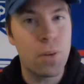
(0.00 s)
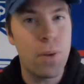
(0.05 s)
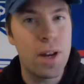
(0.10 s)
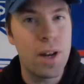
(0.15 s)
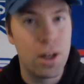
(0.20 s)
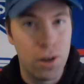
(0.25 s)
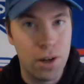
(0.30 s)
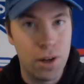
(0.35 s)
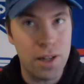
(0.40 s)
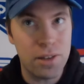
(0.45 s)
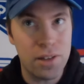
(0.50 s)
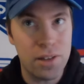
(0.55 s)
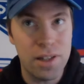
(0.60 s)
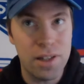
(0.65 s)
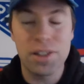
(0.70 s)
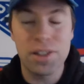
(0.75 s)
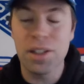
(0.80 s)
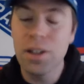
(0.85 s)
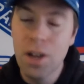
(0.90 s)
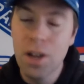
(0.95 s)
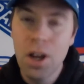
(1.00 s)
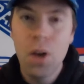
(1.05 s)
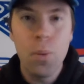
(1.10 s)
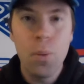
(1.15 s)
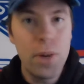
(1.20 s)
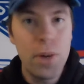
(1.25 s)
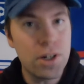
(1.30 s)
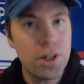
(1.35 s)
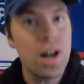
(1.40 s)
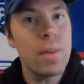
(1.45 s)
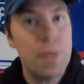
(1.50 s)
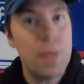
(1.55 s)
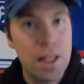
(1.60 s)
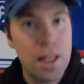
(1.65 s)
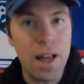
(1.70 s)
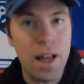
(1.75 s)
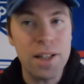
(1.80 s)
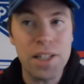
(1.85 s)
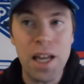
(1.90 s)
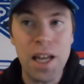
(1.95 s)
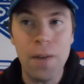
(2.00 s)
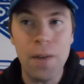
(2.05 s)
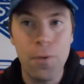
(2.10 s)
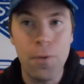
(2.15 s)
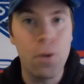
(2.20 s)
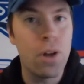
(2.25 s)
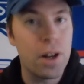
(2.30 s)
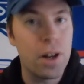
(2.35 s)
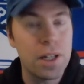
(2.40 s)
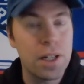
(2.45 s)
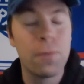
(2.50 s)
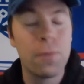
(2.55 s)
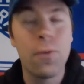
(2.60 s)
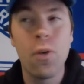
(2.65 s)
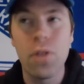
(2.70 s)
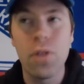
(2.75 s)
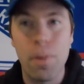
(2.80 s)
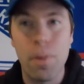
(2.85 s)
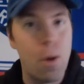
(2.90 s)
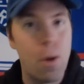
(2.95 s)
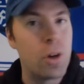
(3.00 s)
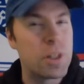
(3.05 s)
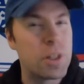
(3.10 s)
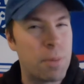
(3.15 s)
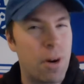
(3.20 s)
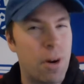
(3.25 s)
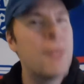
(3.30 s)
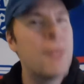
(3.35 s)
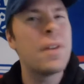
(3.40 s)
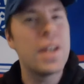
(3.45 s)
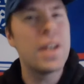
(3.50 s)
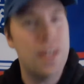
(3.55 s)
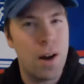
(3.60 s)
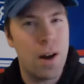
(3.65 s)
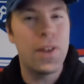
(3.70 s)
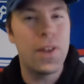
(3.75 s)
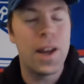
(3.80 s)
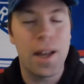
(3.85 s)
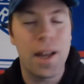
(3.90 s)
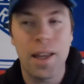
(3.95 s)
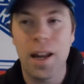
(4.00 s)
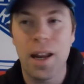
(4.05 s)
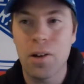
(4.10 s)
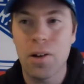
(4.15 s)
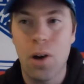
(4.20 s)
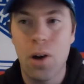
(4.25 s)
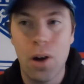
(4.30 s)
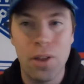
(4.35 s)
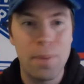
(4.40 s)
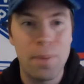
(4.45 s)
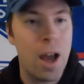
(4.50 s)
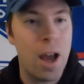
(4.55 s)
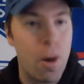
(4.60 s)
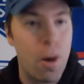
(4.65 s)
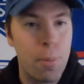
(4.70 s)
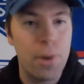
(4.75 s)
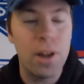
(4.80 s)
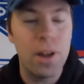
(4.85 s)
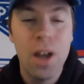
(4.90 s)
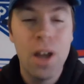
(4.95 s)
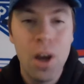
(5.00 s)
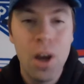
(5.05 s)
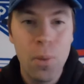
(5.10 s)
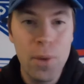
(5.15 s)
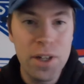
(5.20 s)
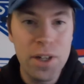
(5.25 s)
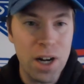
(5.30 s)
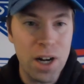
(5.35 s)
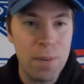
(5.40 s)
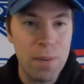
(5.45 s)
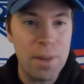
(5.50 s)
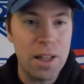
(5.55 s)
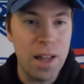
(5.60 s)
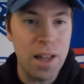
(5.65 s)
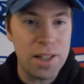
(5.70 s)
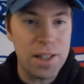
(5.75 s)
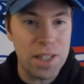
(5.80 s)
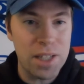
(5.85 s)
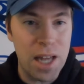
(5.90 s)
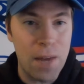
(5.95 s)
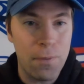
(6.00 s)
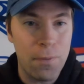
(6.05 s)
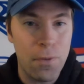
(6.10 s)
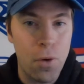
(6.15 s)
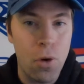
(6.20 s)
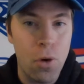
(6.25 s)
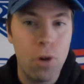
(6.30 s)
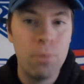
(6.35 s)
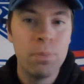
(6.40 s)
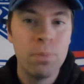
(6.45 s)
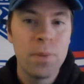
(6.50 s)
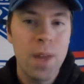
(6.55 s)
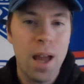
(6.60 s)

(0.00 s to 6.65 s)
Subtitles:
way to look at this, and we try to be glass half full on here for the most part, every now and then I got to call them out, but we try to be glass half full.